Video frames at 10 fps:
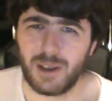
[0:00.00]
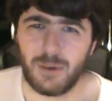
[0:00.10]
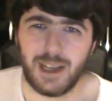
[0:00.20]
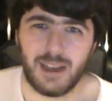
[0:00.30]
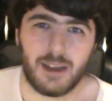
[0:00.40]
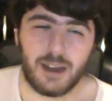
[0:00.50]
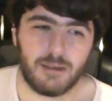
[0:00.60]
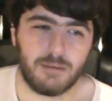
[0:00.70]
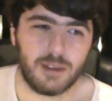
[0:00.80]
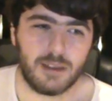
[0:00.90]
quite
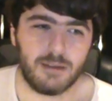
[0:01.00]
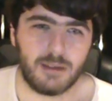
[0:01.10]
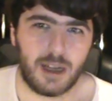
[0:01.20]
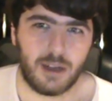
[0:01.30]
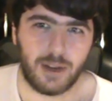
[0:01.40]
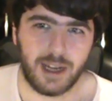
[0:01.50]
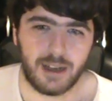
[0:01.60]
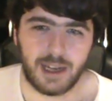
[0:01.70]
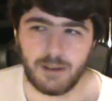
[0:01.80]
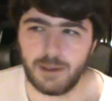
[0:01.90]
annoying
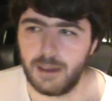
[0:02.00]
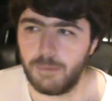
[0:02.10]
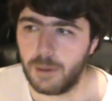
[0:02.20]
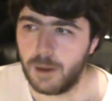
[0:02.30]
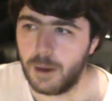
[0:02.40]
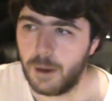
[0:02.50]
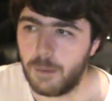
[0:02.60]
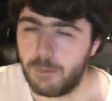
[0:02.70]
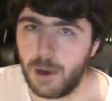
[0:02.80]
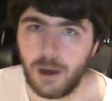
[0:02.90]
in that way.
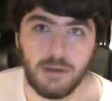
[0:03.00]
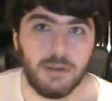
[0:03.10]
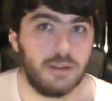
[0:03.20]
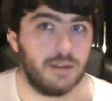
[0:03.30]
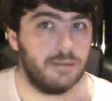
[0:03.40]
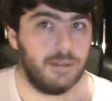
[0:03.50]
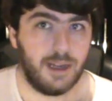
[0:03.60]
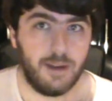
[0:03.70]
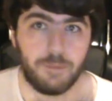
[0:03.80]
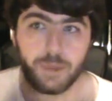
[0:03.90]
But also,
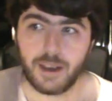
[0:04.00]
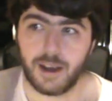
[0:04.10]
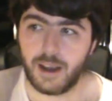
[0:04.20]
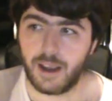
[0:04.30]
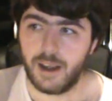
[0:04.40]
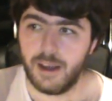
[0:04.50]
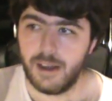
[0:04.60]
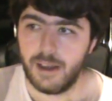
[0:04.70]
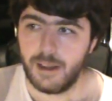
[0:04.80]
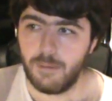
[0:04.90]
right,
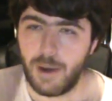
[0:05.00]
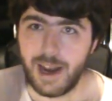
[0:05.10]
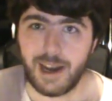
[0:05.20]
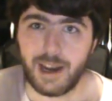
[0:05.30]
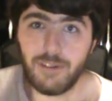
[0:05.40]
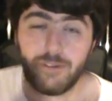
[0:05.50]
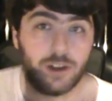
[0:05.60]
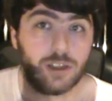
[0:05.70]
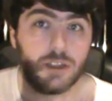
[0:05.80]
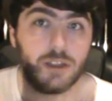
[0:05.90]
when I
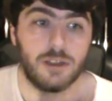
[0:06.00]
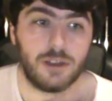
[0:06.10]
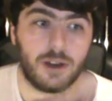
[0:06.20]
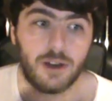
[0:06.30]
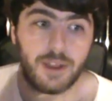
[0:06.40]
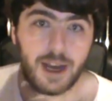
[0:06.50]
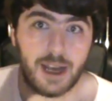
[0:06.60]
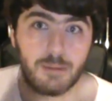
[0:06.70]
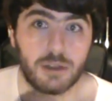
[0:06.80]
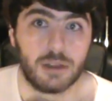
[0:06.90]
first saw that
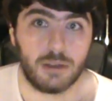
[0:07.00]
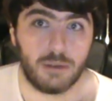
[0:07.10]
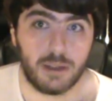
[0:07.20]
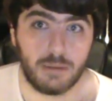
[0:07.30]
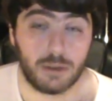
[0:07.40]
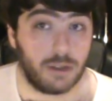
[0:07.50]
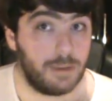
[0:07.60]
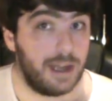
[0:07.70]
Emma Stone was going